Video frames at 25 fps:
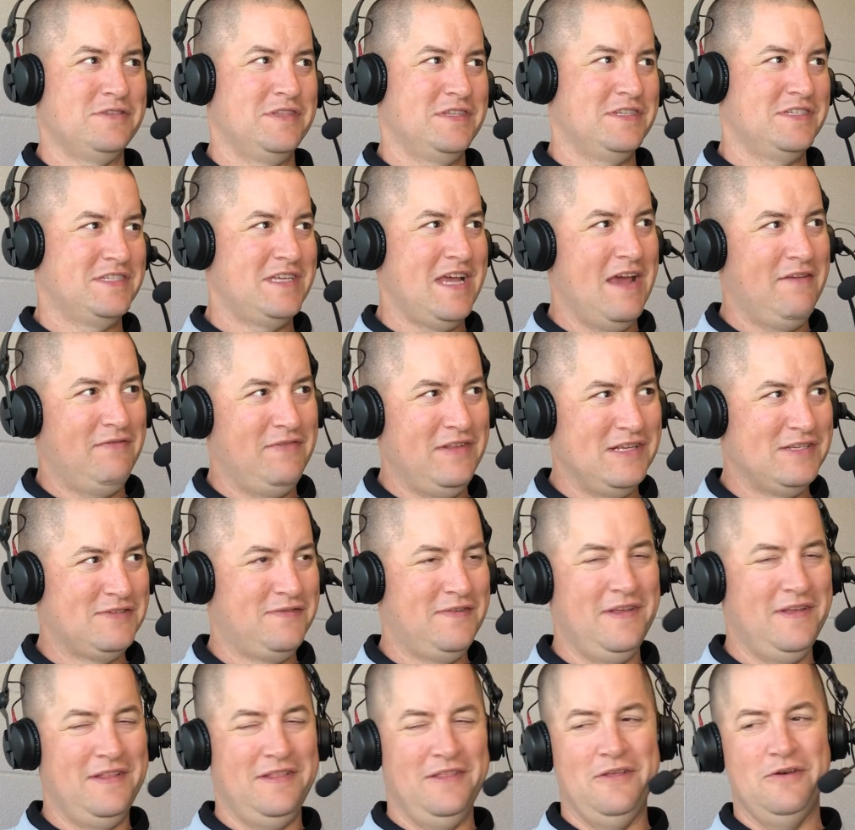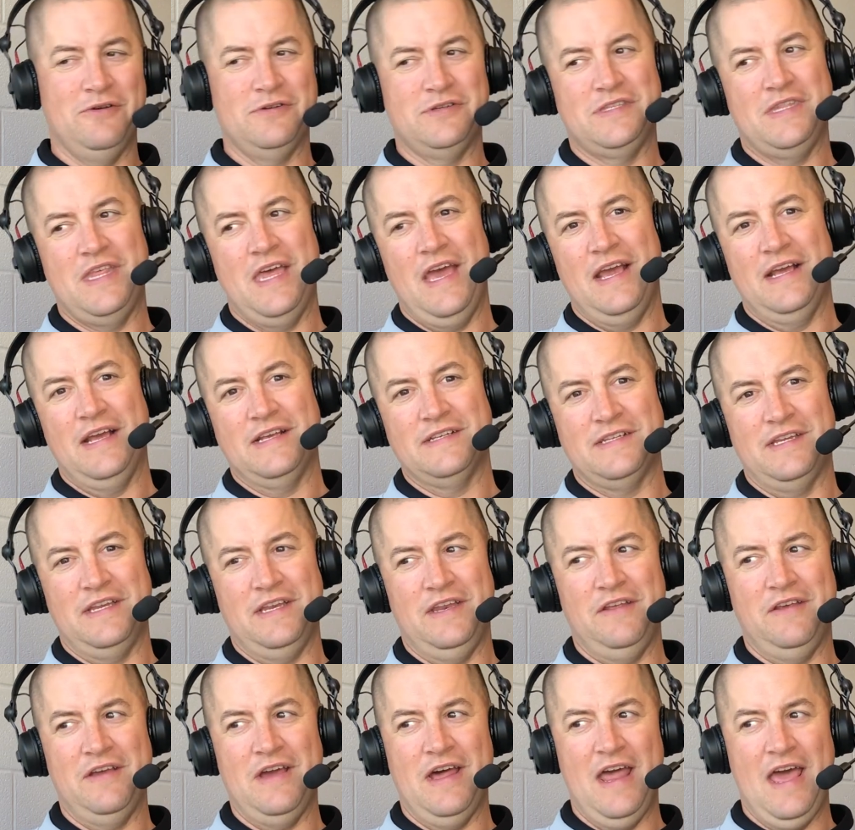the safeties fitting those things, and
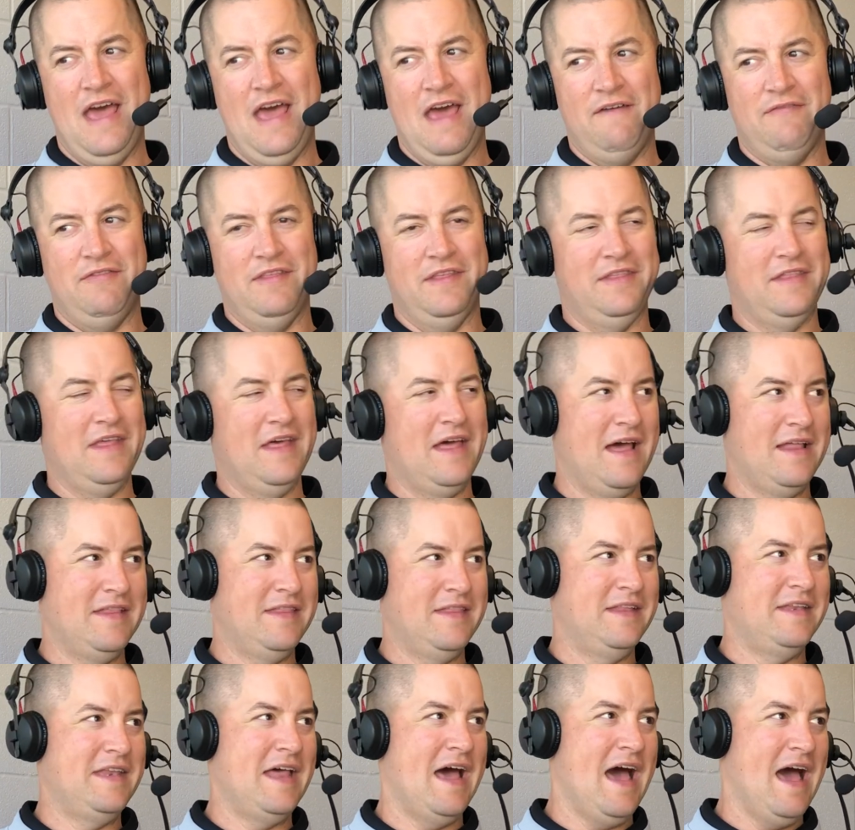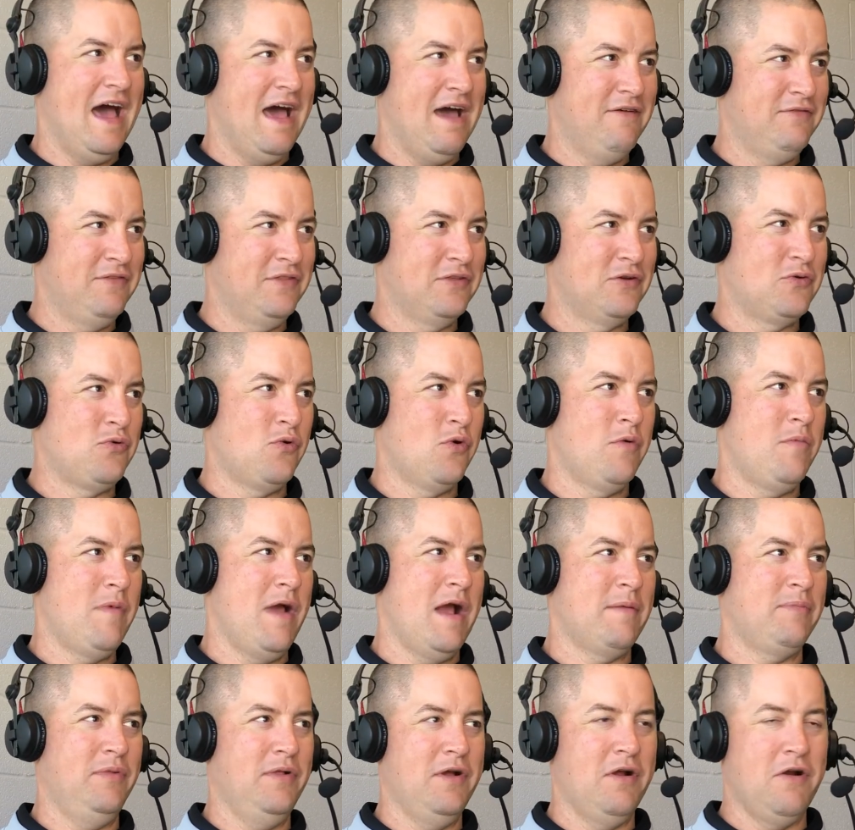you got to have the dive and the
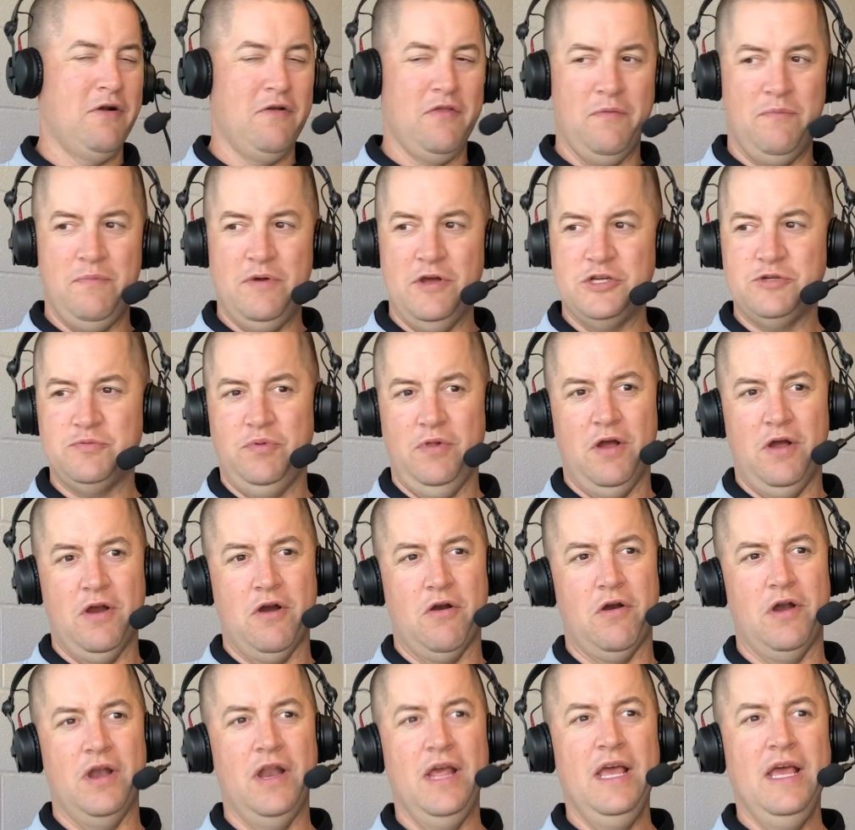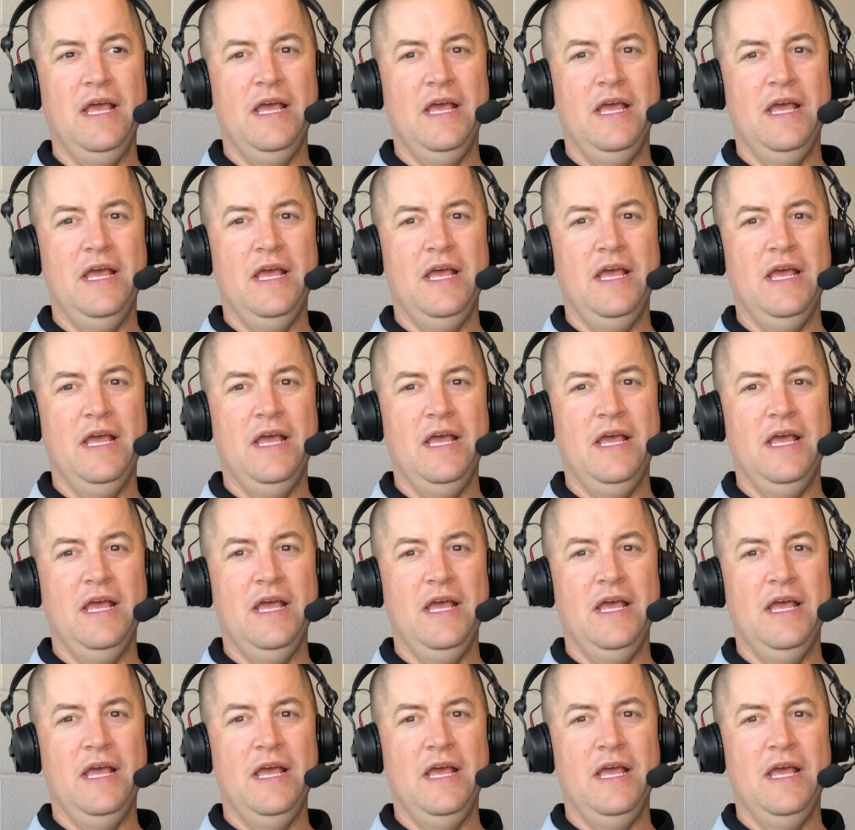quarterback player and the pitch player.